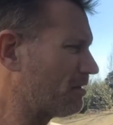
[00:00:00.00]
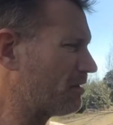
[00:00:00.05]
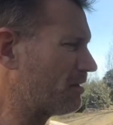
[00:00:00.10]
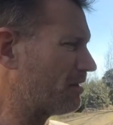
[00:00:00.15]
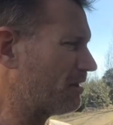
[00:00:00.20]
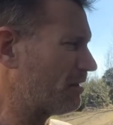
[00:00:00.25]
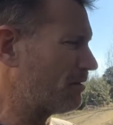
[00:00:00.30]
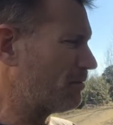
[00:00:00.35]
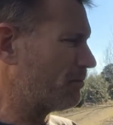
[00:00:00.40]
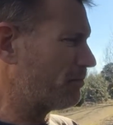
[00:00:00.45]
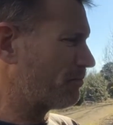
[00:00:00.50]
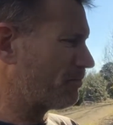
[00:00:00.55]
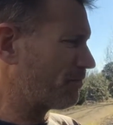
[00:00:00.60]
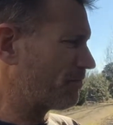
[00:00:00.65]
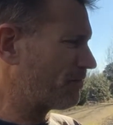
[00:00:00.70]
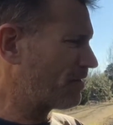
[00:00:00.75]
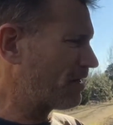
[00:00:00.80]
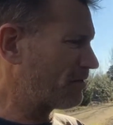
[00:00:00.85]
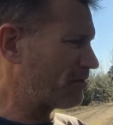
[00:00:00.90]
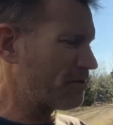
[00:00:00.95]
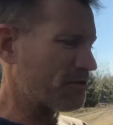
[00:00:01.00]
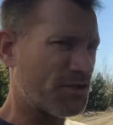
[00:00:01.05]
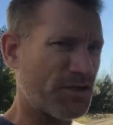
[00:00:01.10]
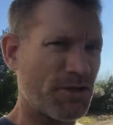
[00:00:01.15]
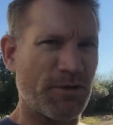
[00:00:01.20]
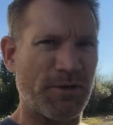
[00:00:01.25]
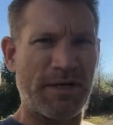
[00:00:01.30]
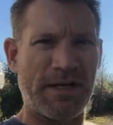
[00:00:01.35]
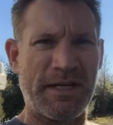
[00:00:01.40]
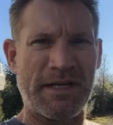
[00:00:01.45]
um, got the
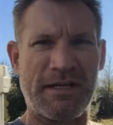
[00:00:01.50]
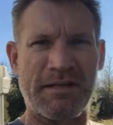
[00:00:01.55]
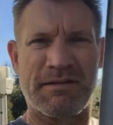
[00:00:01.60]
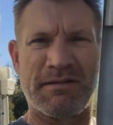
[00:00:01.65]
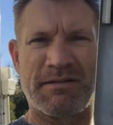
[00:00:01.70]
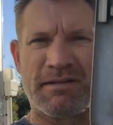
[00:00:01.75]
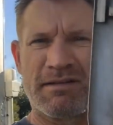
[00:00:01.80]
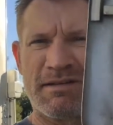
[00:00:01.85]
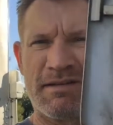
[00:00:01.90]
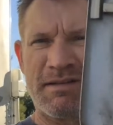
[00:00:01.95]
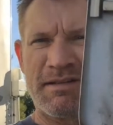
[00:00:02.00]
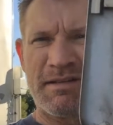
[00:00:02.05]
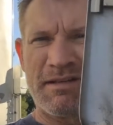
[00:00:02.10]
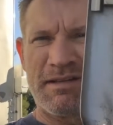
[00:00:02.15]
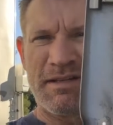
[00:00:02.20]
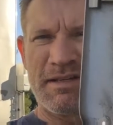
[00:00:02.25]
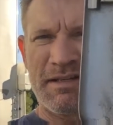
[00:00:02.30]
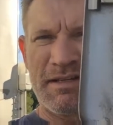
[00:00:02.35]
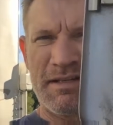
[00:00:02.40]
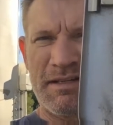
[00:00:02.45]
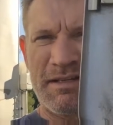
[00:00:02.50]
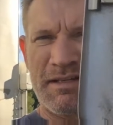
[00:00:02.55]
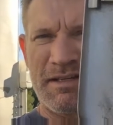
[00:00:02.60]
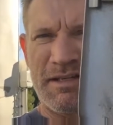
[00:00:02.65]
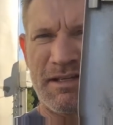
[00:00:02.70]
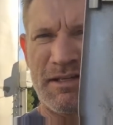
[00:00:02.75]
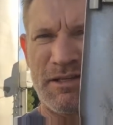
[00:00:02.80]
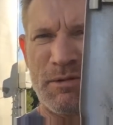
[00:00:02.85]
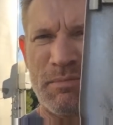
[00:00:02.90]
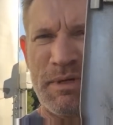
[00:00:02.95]
screen
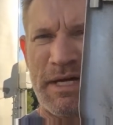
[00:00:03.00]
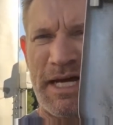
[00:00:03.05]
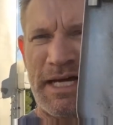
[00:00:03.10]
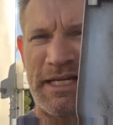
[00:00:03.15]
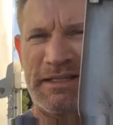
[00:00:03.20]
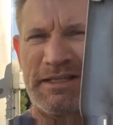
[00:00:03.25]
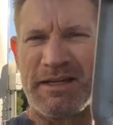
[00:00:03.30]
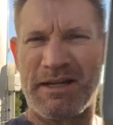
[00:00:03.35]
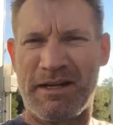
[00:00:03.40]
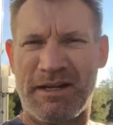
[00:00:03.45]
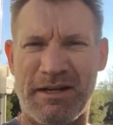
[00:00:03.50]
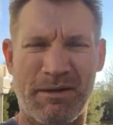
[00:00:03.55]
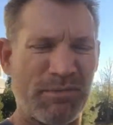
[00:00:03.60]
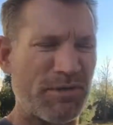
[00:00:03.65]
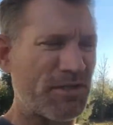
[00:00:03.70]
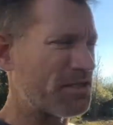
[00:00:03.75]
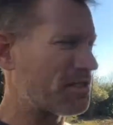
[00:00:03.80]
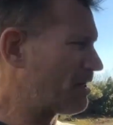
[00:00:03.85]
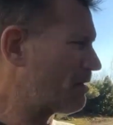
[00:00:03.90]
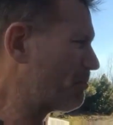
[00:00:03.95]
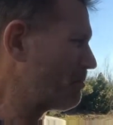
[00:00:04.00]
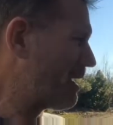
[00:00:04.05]
on the back there. I'm just going to